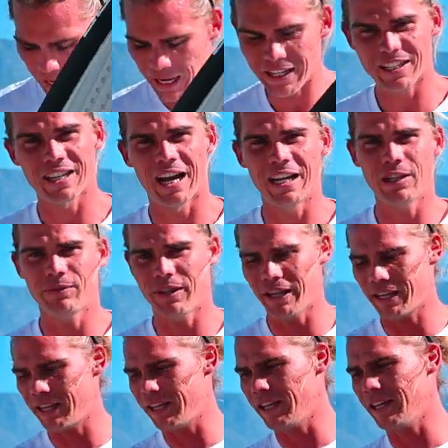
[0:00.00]
It's kind of
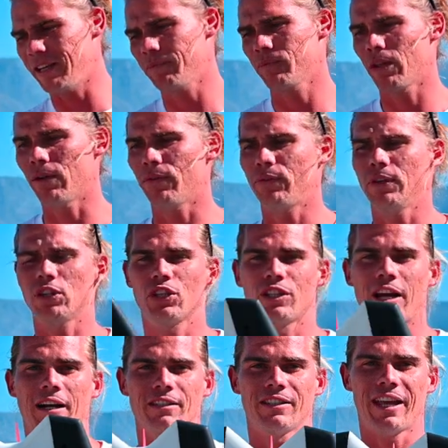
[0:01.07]
like a fish
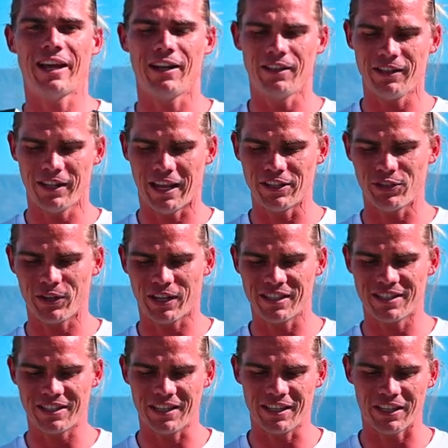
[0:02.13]
style tail, as you
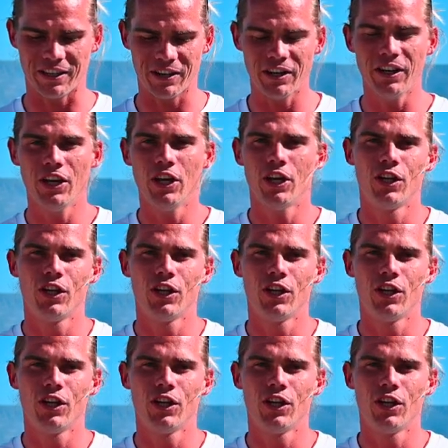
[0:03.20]
can see here.